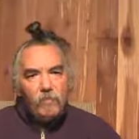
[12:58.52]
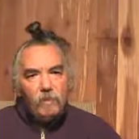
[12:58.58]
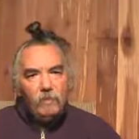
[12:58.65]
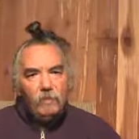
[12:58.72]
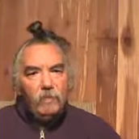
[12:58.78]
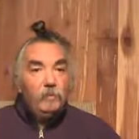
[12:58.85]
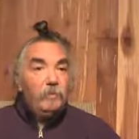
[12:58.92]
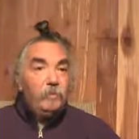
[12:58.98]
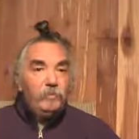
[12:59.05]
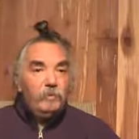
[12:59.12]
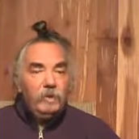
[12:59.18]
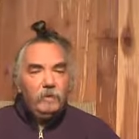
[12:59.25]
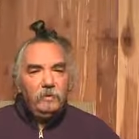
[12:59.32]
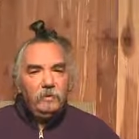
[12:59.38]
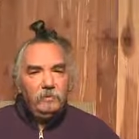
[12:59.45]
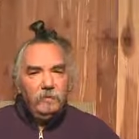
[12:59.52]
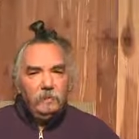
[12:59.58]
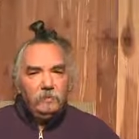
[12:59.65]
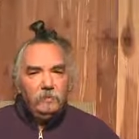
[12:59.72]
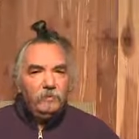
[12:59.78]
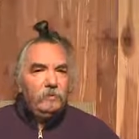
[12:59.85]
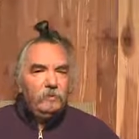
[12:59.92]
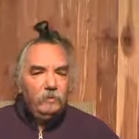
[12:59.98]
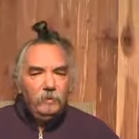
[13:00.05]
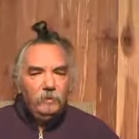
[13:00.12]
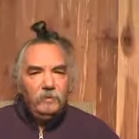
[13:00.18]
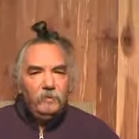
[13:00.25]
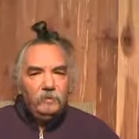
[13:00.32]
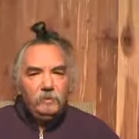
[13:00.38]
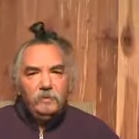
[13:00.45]
When all you're preoccupied with for the
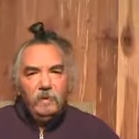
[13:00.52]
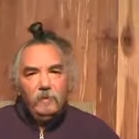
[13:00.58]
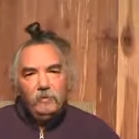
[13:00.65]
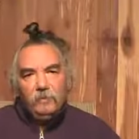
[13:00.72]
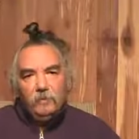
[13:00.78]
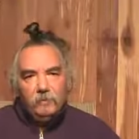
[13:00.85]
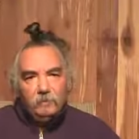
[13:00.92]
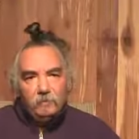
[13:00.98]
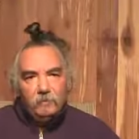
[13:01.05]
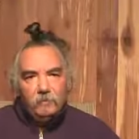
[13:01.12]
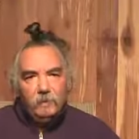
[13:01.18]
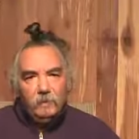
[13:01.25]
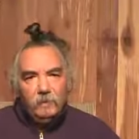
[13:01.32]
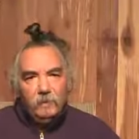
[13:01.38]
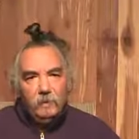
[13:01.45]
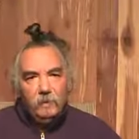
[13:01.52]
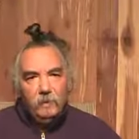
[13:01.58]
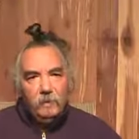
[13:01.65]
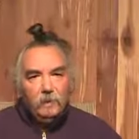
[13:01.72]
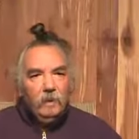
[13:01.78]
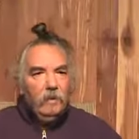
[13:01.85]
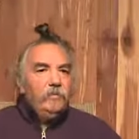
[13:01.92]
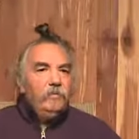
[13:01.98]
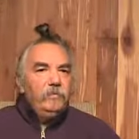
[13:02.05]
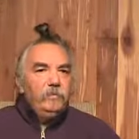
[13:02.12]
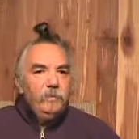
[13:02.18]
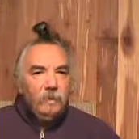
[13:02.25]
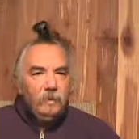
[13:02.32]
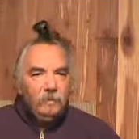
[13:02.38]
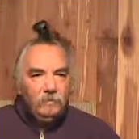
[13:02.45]
most part is how you look, how you
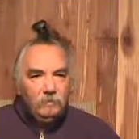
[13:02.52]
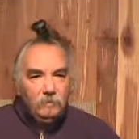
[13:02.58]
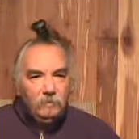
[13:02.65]
smell,